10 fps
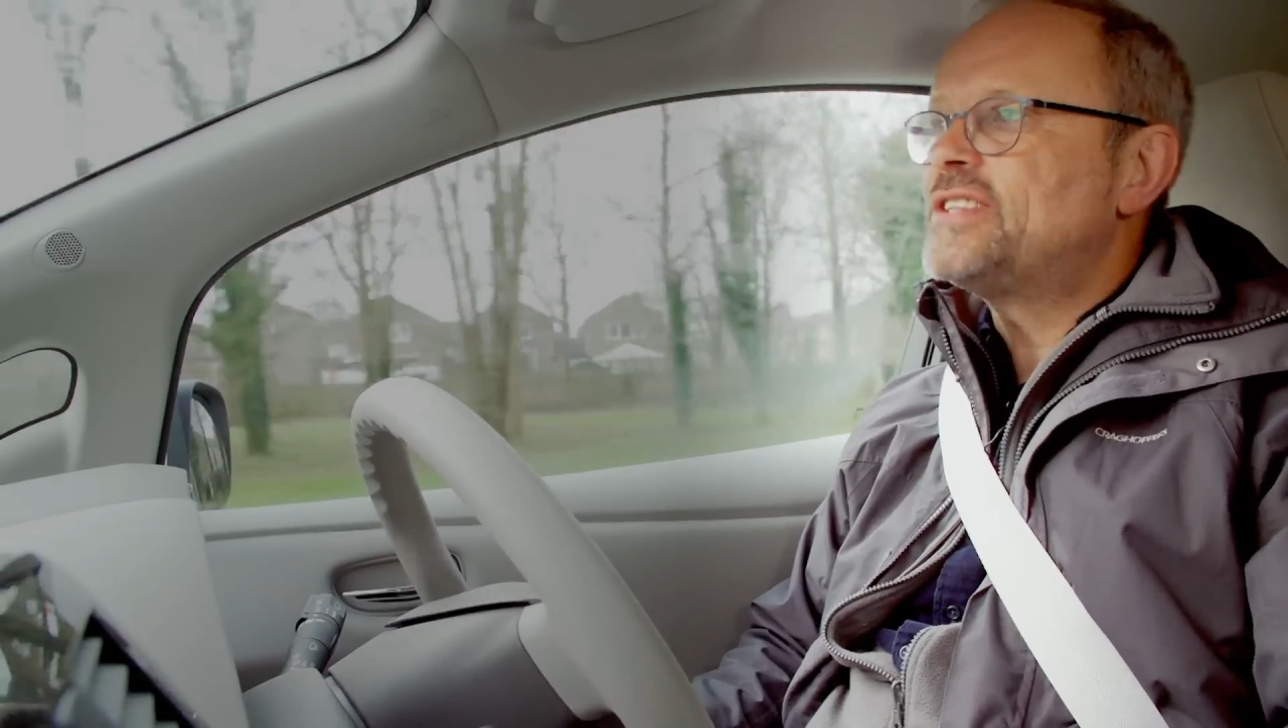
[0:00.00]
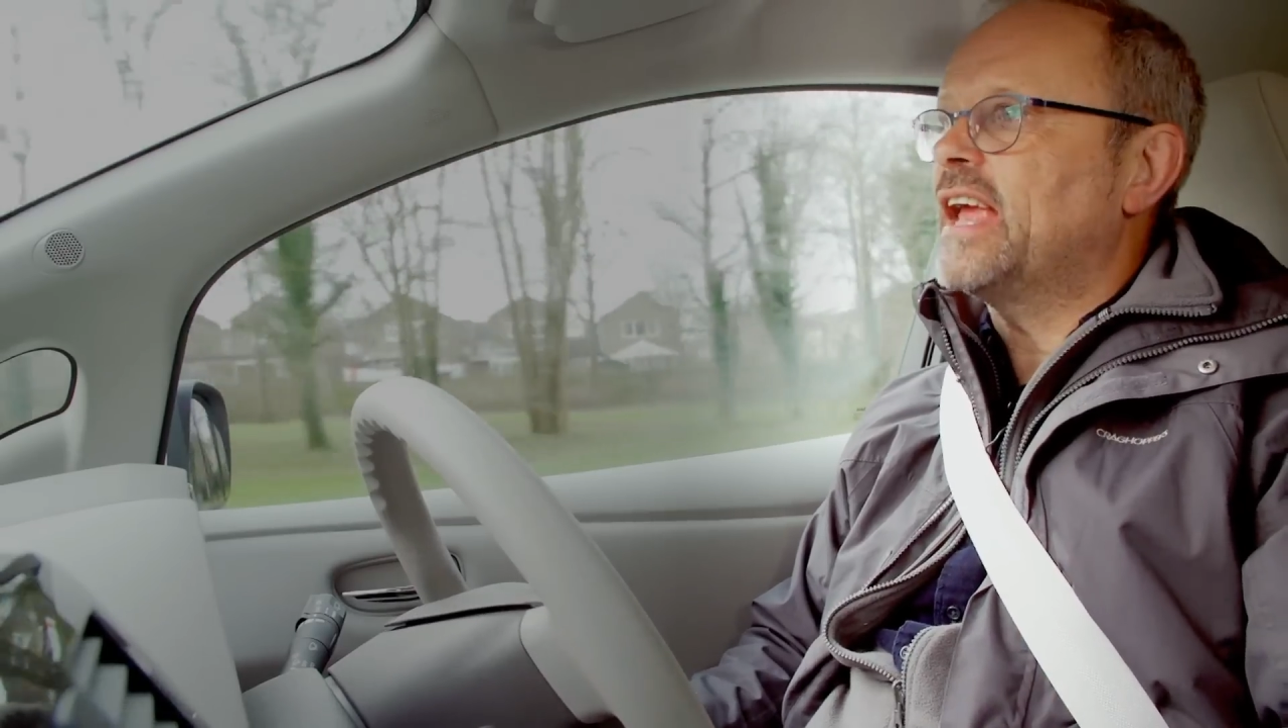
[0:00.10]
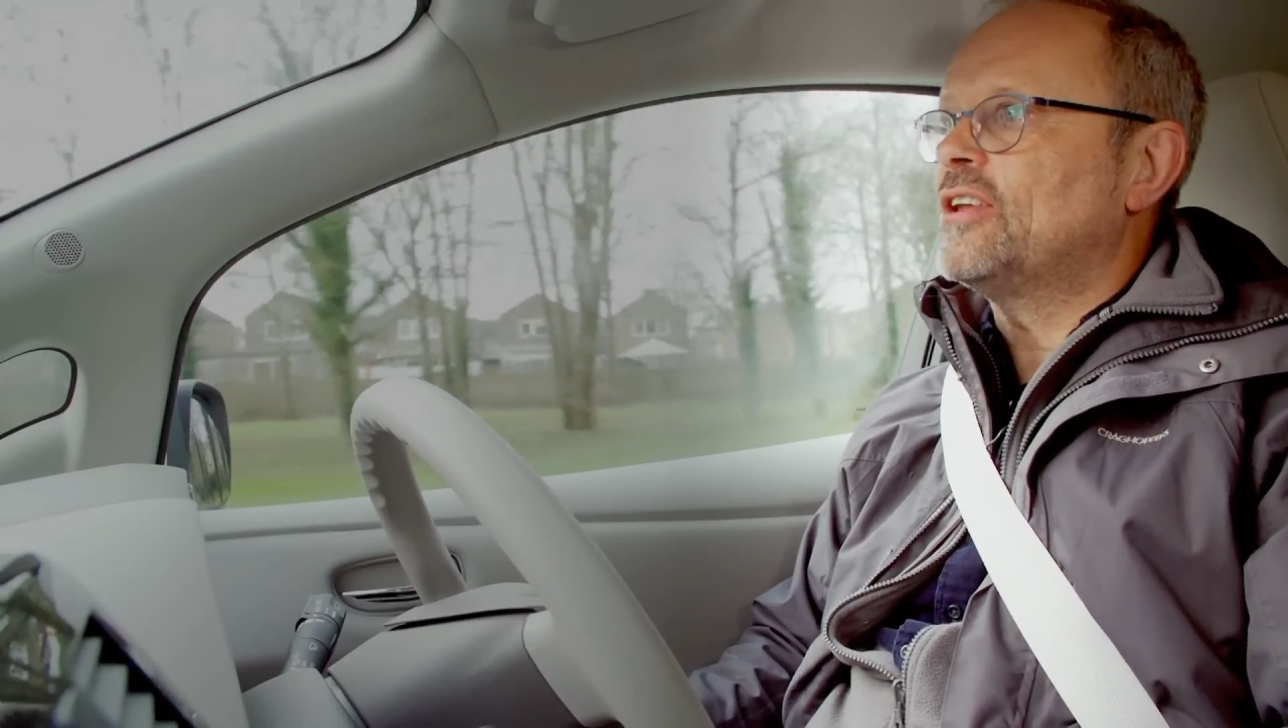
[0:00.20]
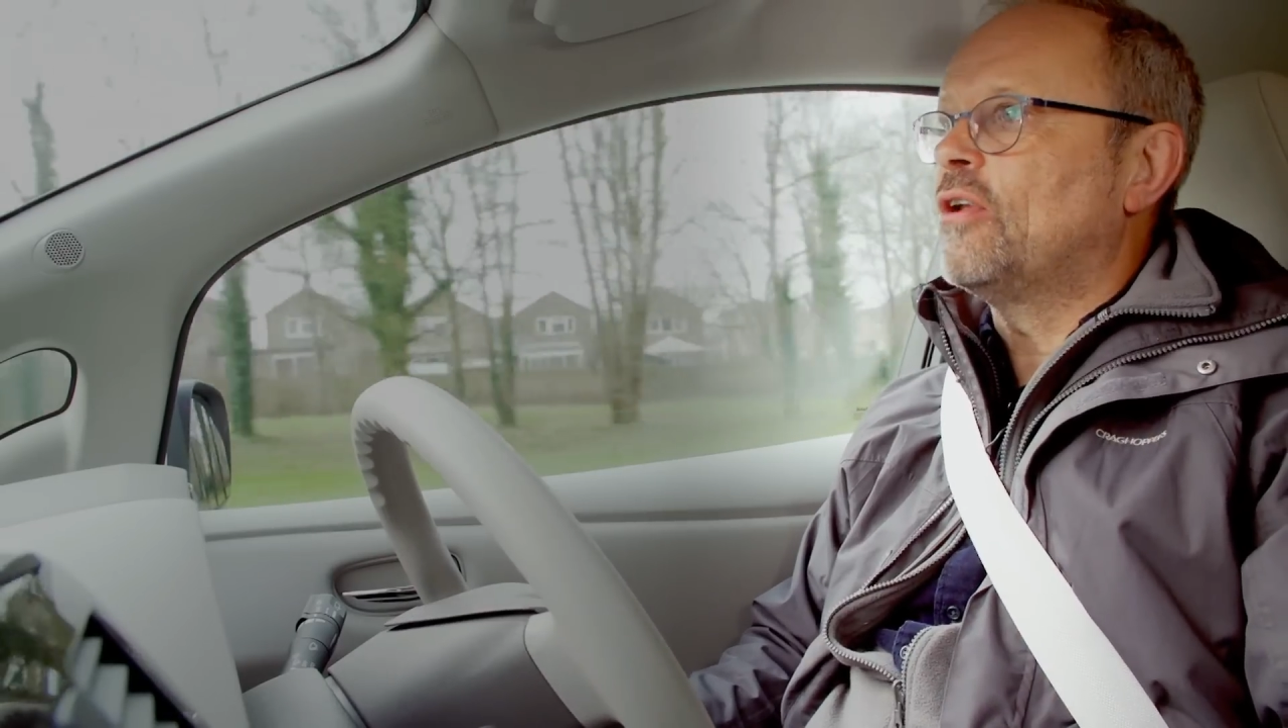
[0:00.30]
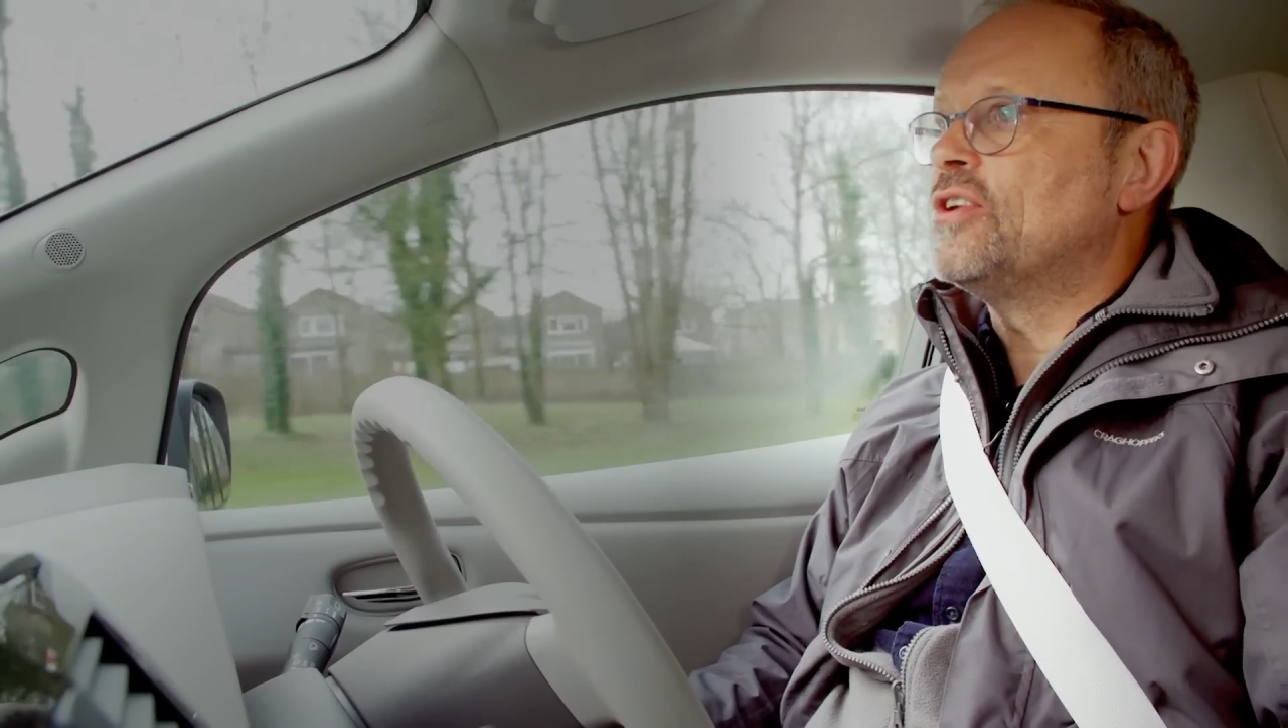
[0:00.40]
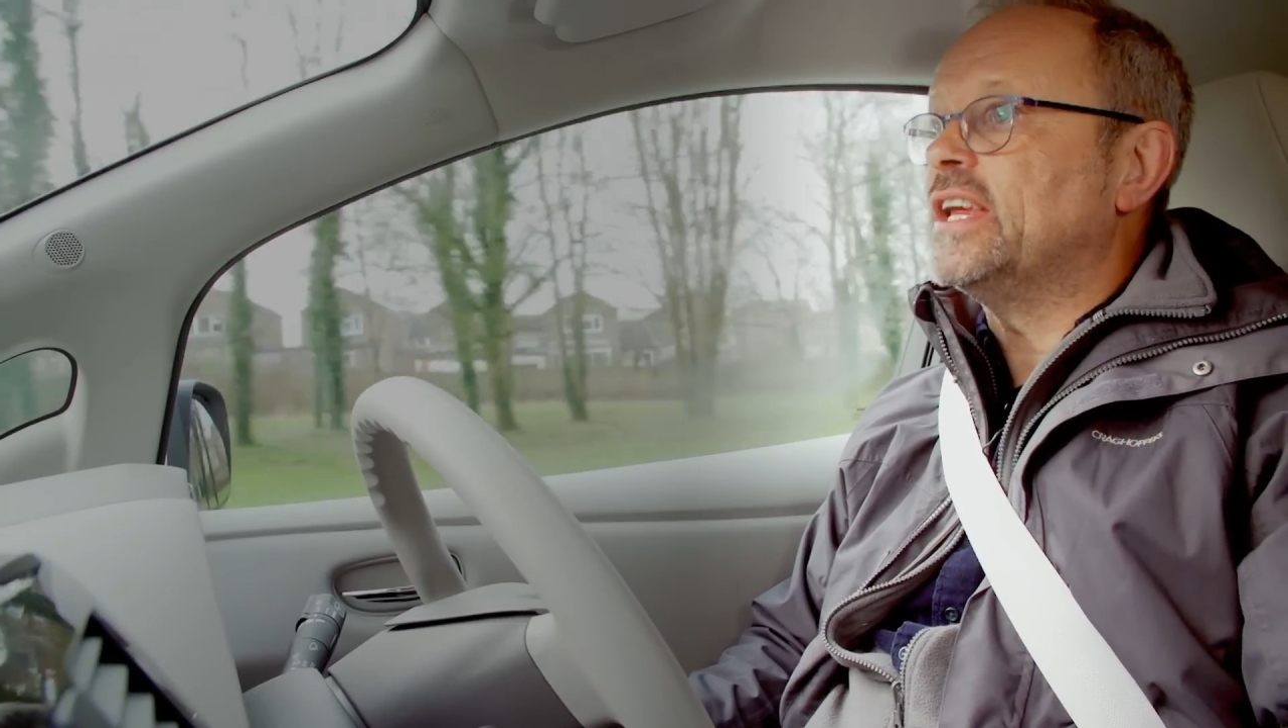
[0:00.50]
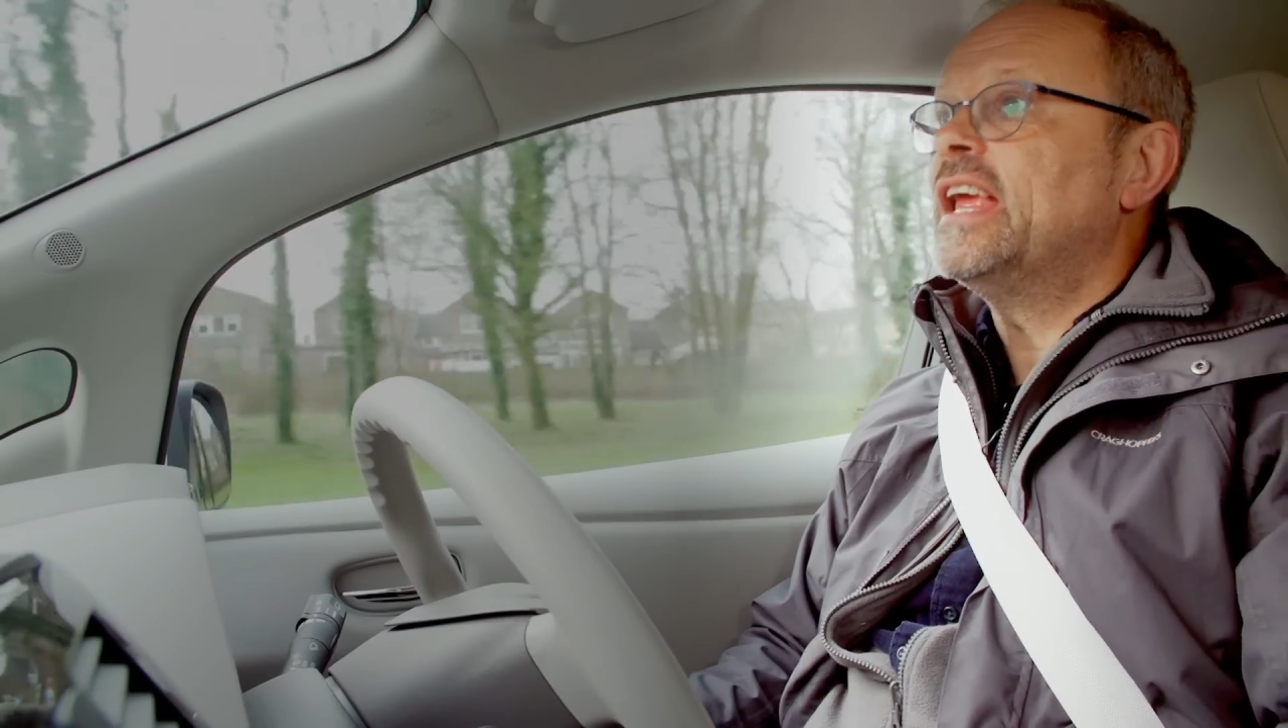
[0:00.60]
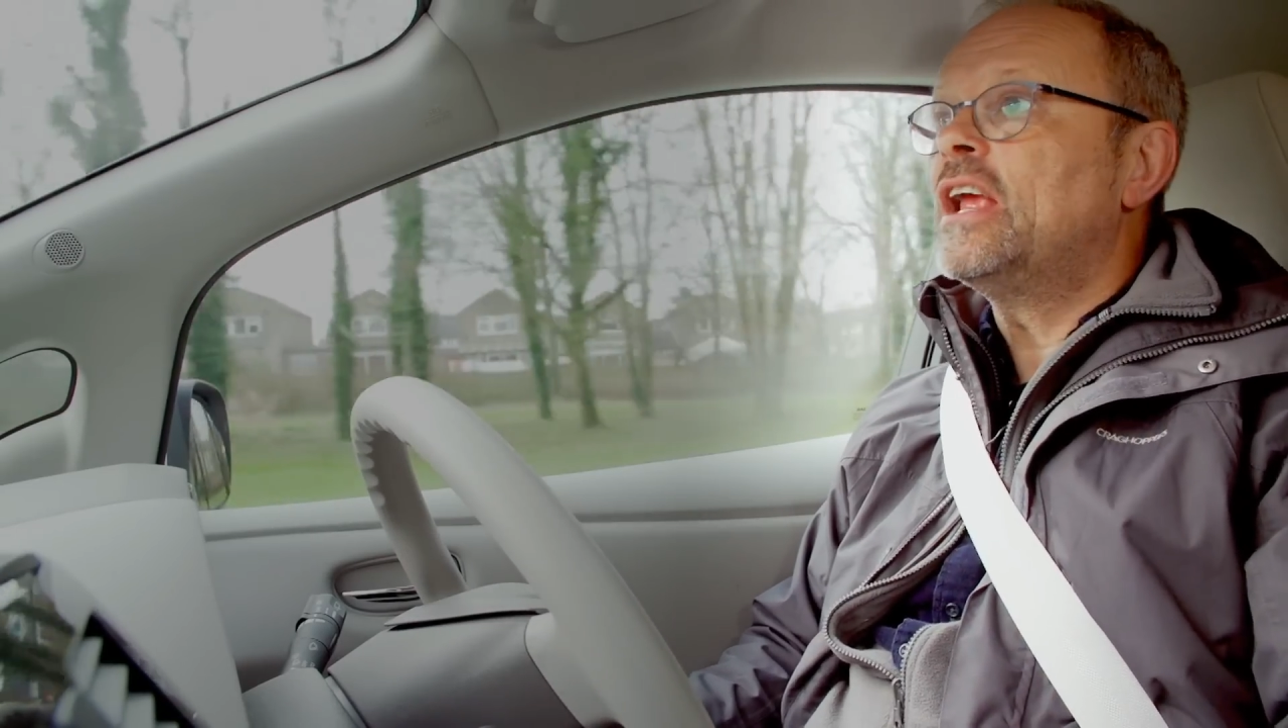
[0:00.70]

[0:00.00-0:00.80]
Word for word: technology,